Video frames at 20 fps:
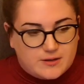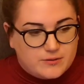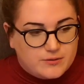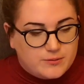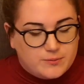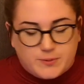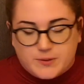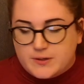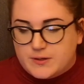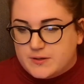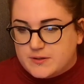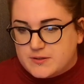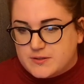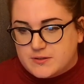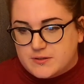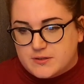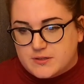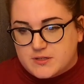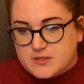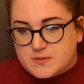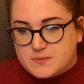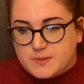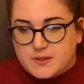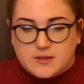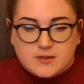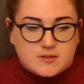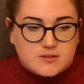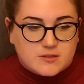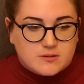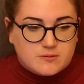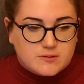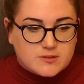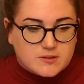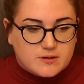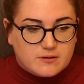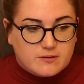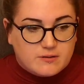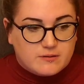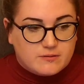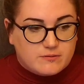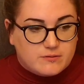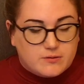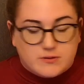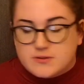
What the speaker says: other person that you speak to is going through